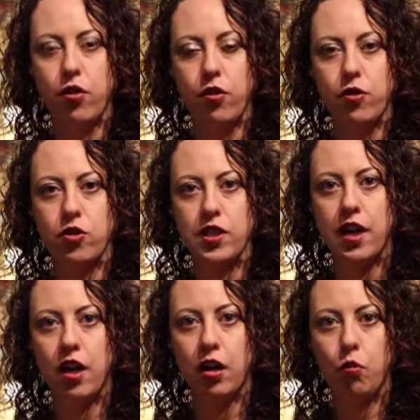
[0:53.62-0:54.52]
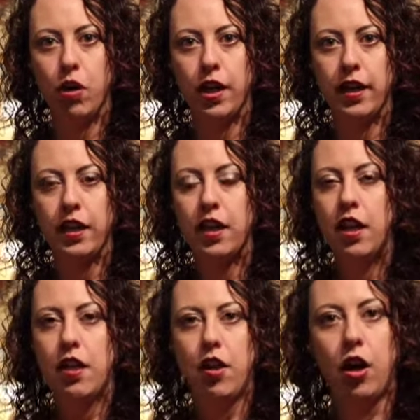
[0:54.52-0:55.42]
Third Thursday Art Walk.
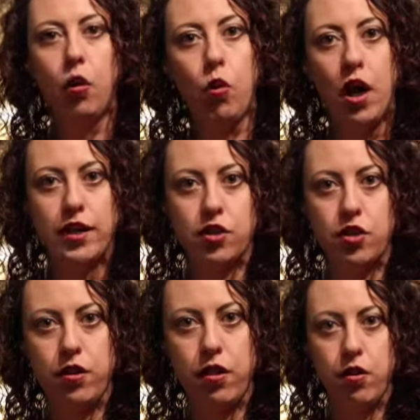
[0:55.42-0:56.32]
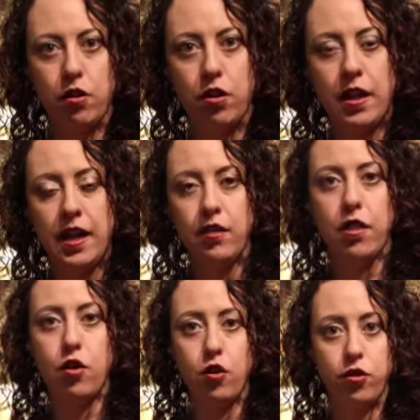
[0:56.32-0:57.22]
The Art Walk is held the, th- held the
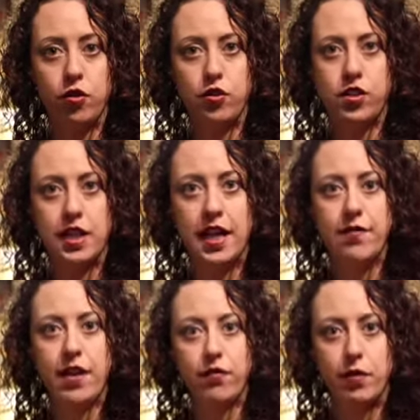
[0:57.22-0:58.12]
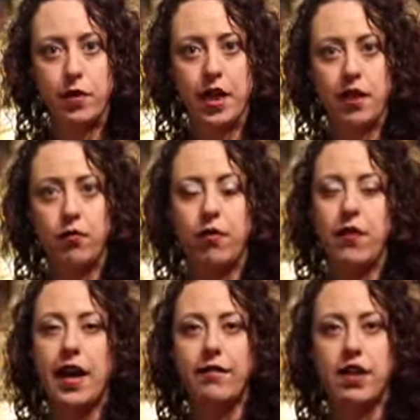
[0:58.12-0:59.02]
third Thursday of every month from
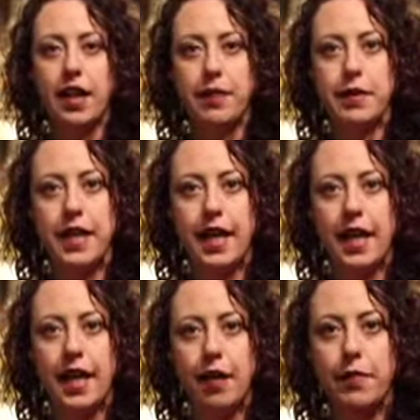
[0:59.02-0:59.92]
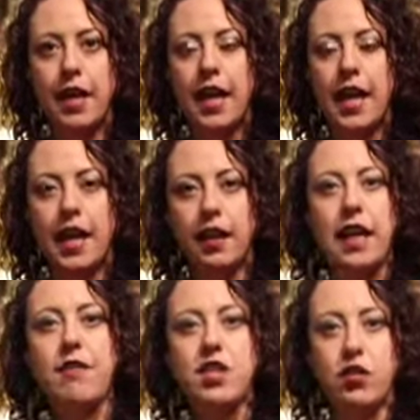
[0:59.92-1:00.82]
five to nine p.m. at
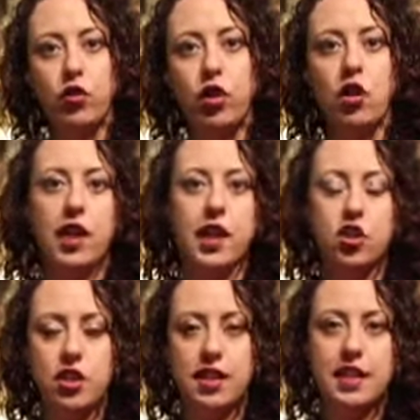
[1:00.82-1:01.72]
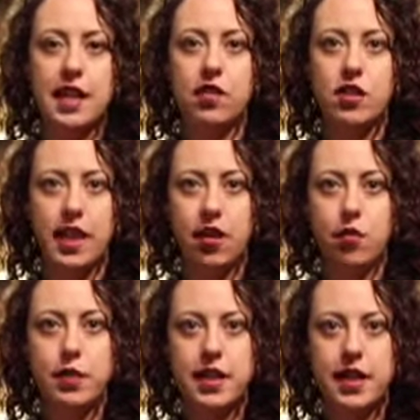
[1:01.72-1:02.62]
eleven different locations in
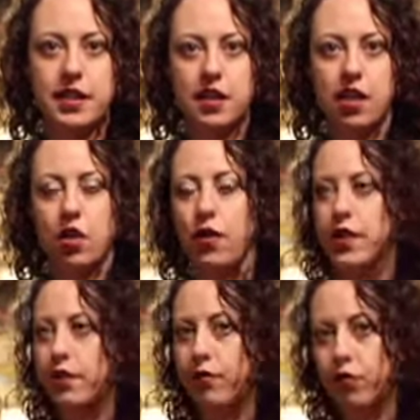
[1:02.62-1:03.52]
downtown Modesto. It's a